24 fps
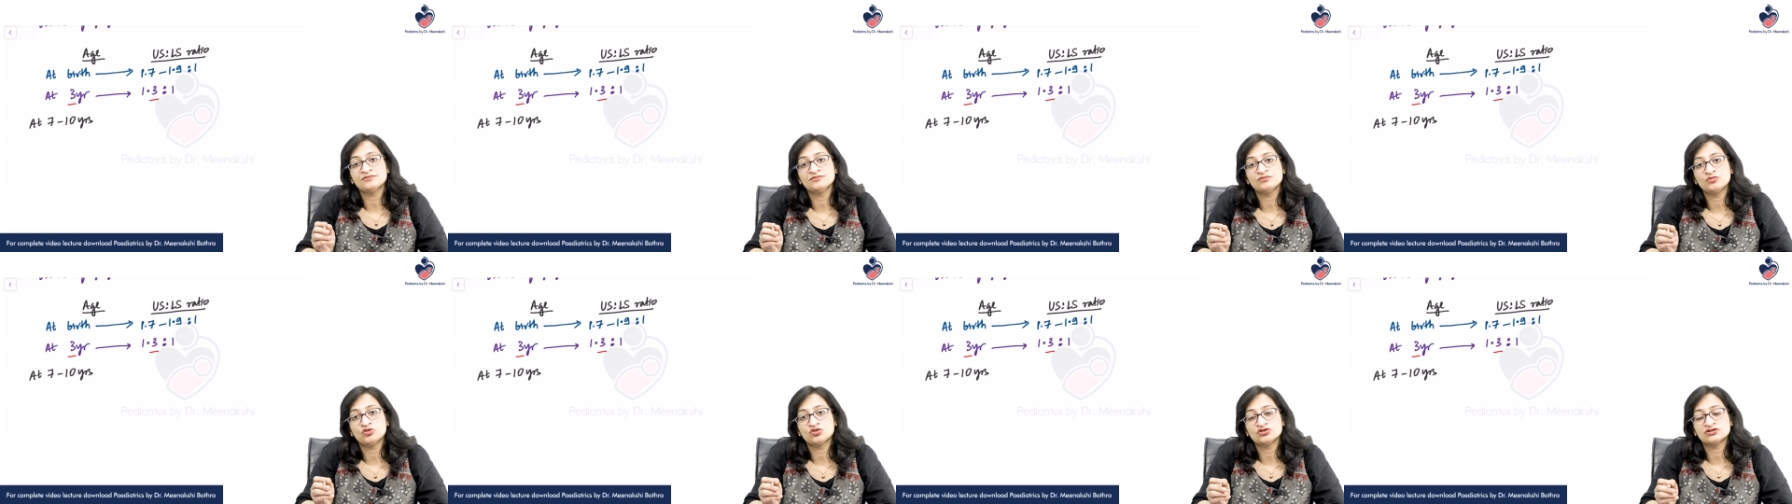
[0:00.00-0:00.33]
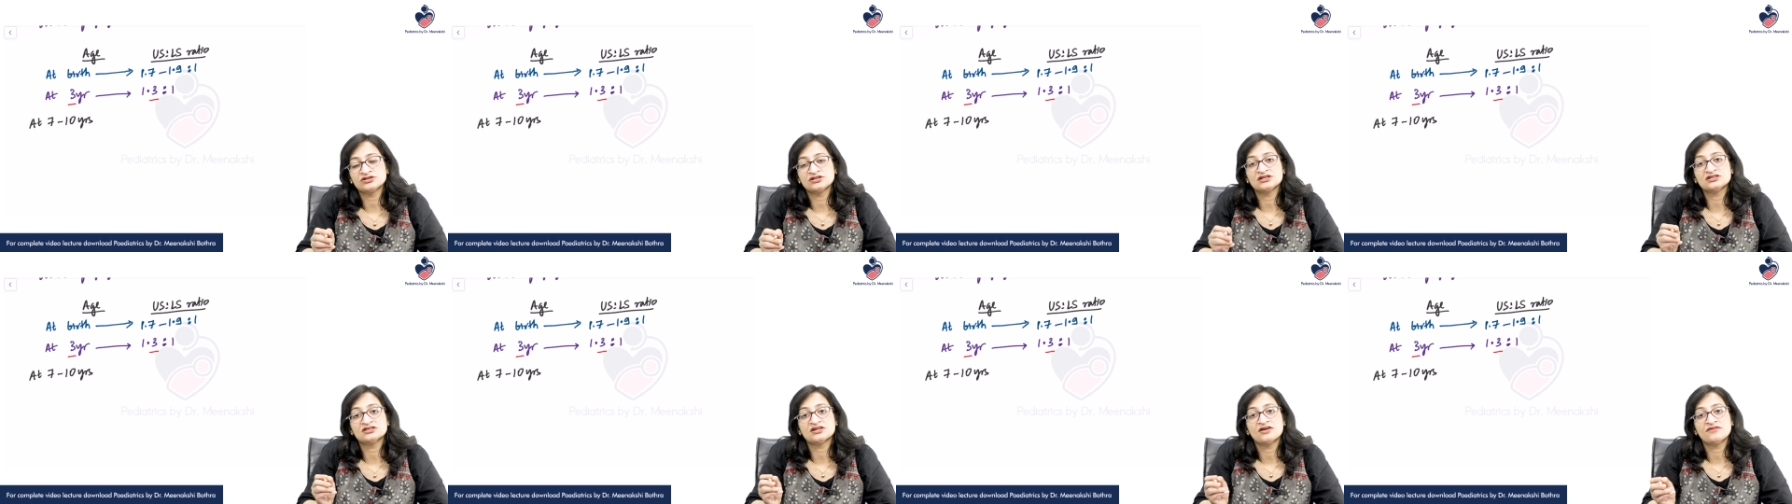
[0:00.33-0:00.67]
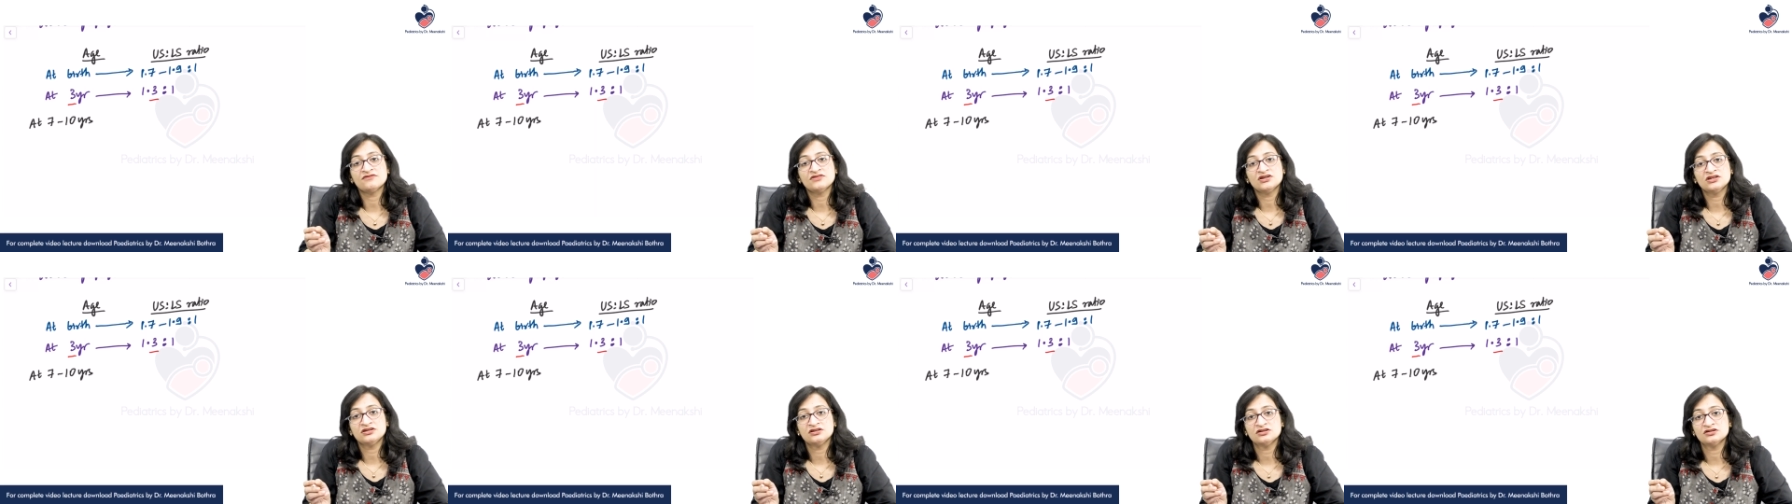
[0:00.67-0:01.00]
books say
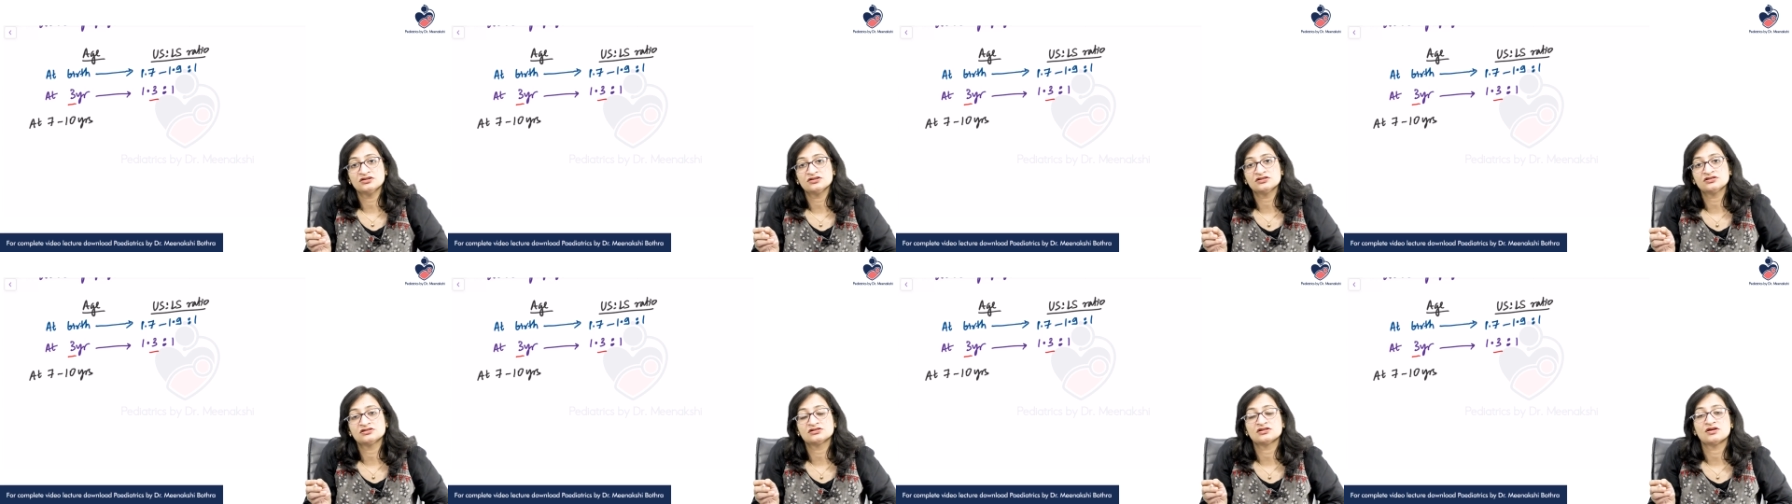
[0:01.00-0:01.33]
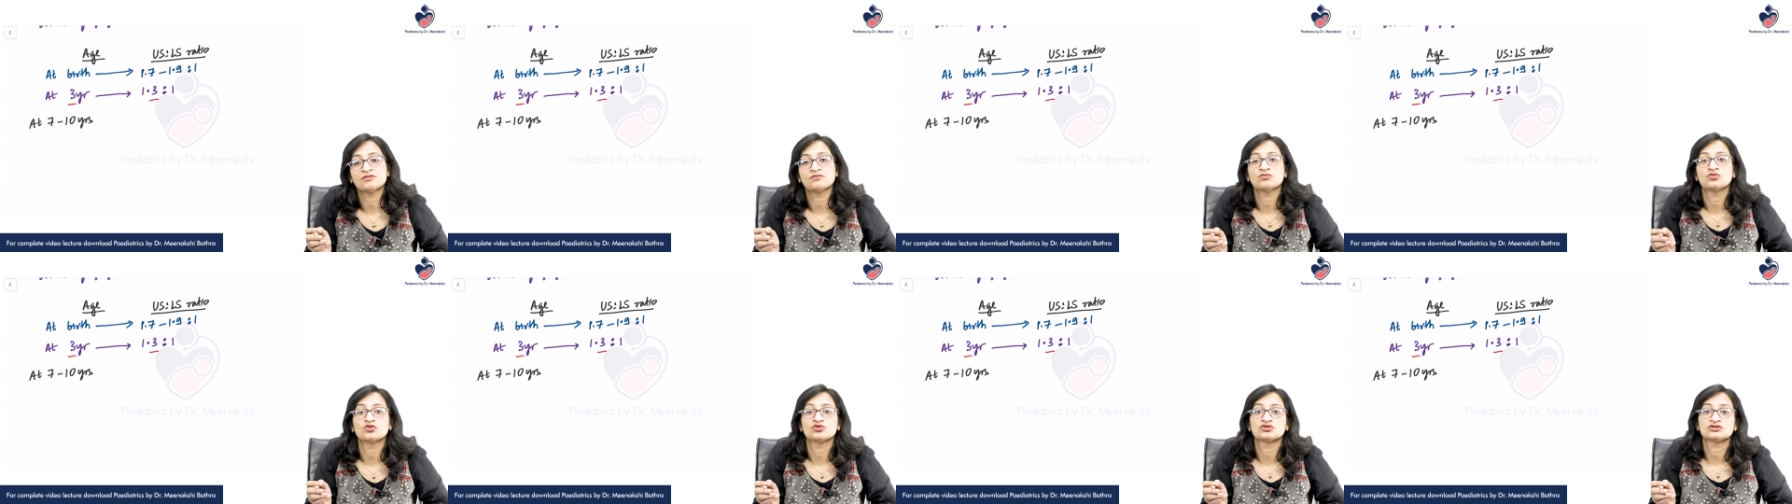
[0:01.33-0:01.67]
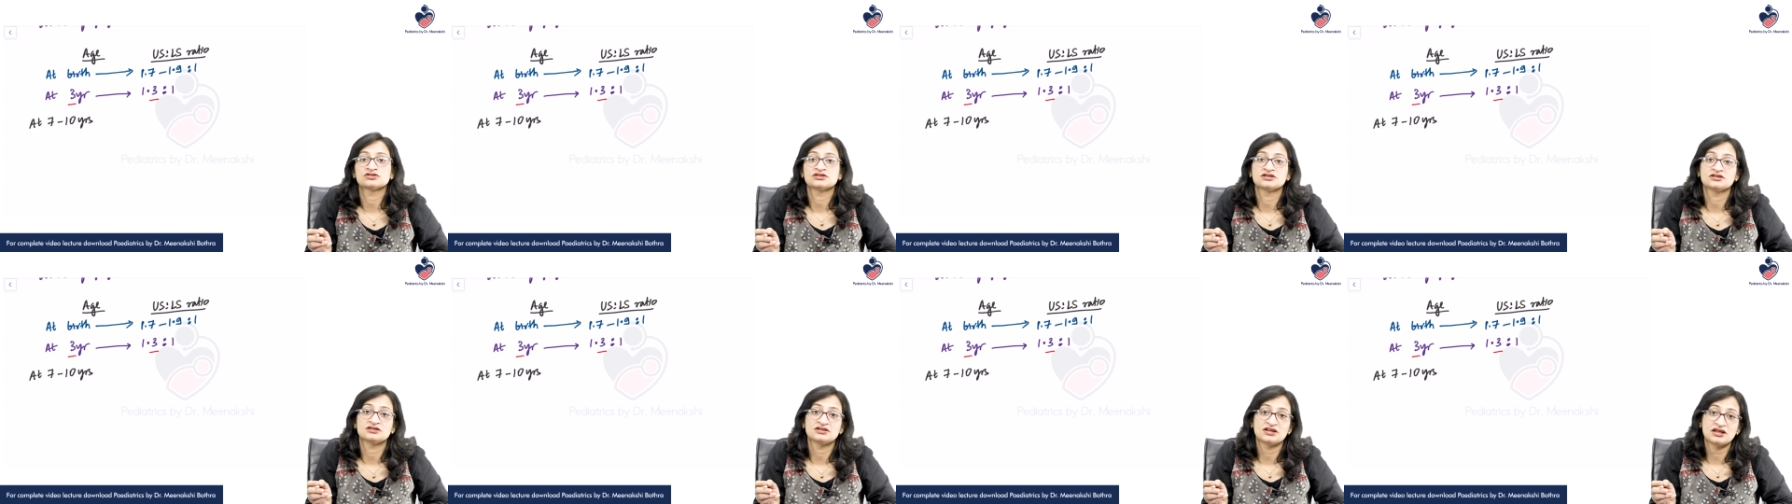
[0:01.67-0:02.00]
7 years some books say